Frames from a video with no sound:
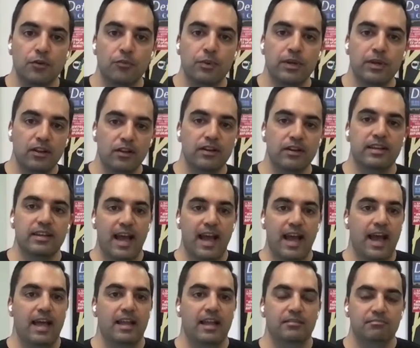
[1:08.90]
So if we look
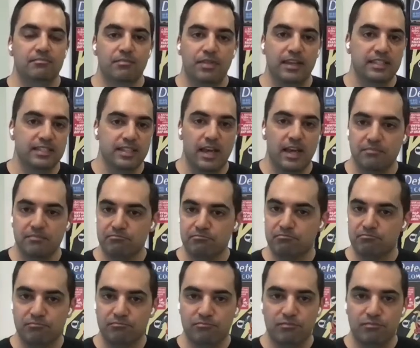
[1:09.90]
at things like